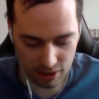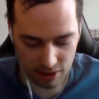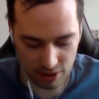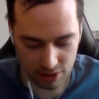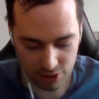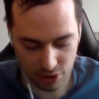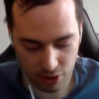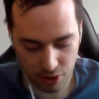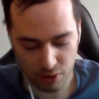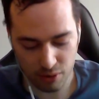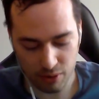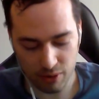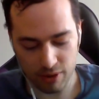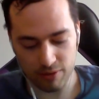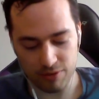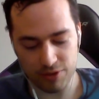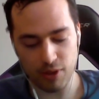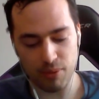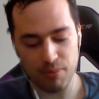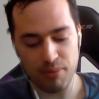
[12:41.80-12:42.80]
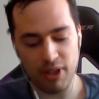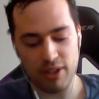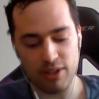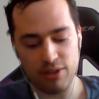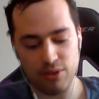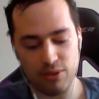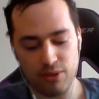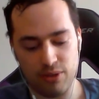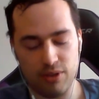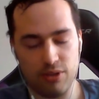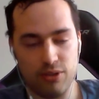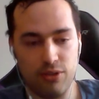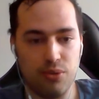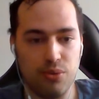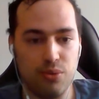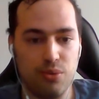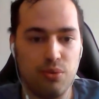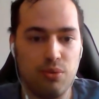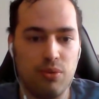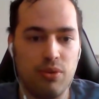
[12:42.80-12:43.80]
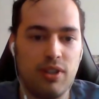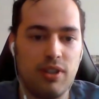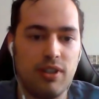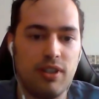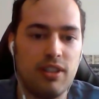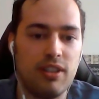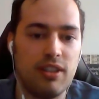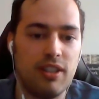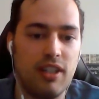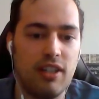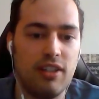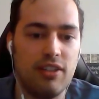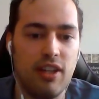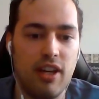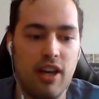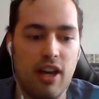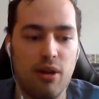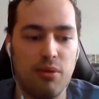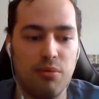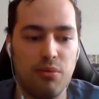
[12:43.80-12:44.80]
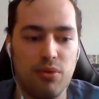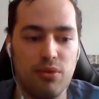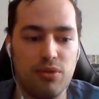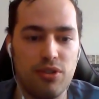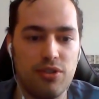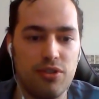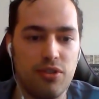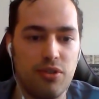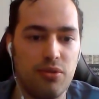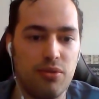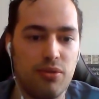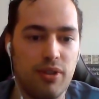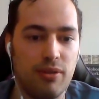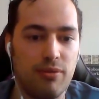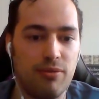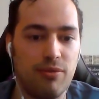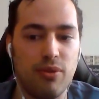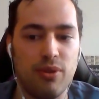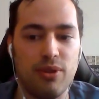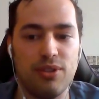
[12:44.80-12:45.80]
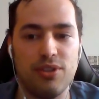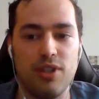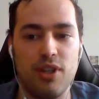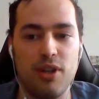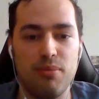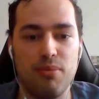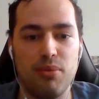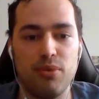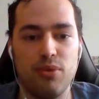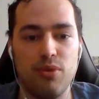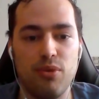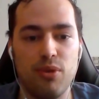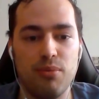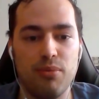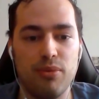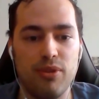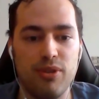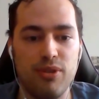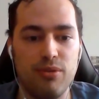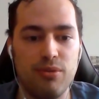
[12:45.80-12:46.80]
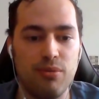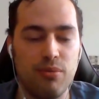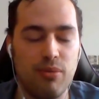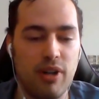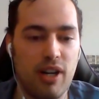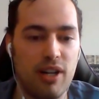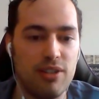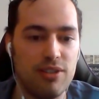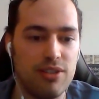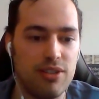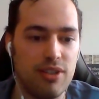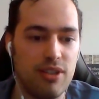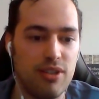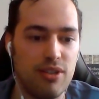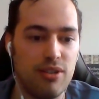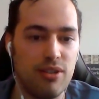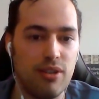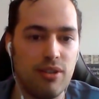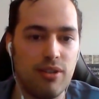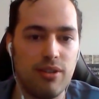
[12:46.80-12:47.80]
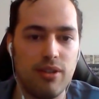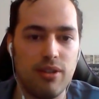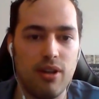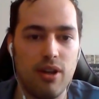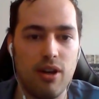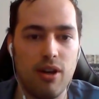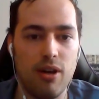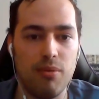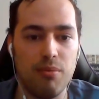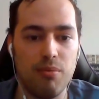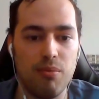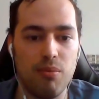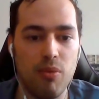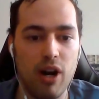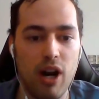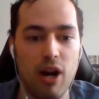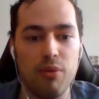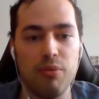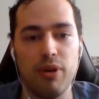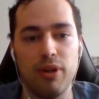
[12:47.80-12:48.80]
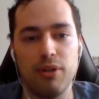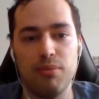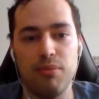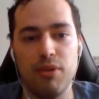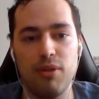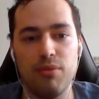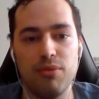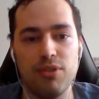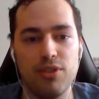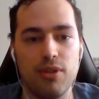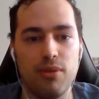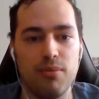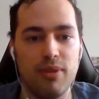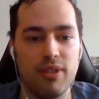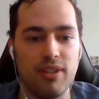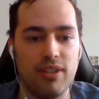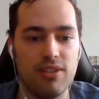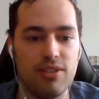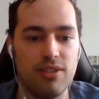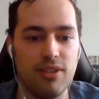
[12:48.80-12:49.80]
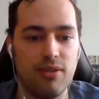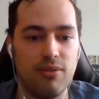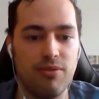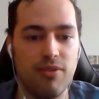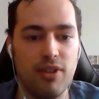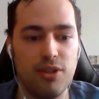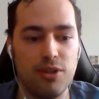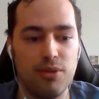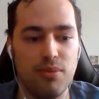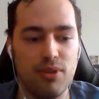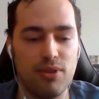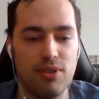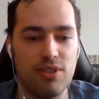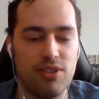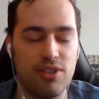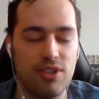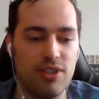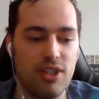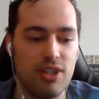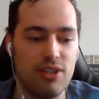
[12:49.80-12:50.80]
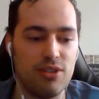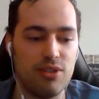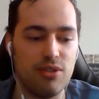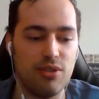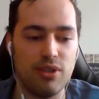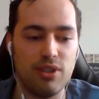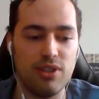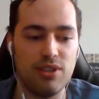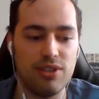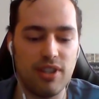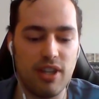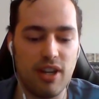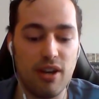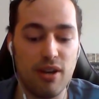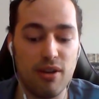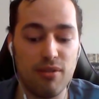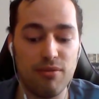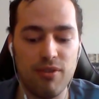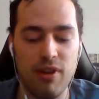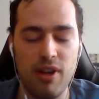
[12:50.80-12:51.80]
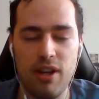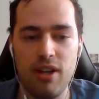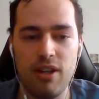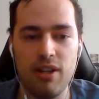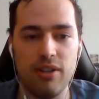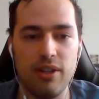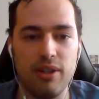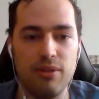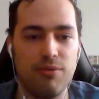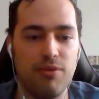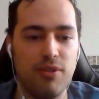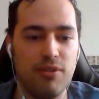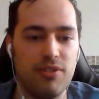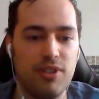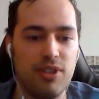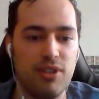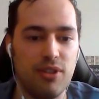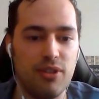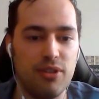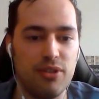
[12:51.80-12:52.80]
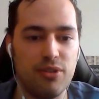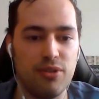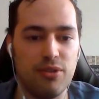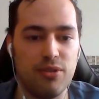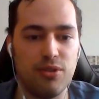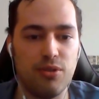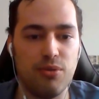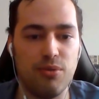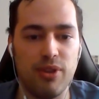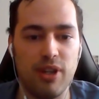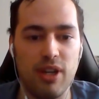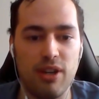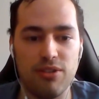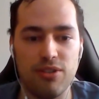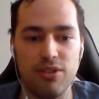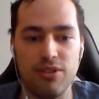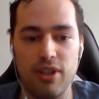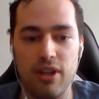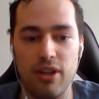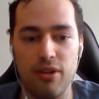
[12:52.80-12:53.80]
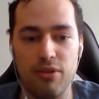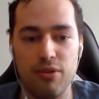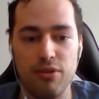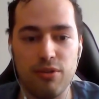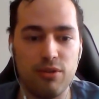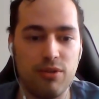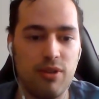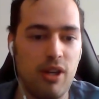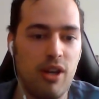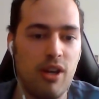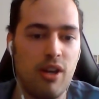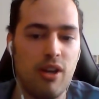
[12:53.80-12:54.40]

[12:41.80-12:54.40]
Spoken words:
So if somebody's looking to get into AdWords, so like for example, normally when I say what I recommend when someone gets into Facebook is that they should at least have like $1,500 or $2,000.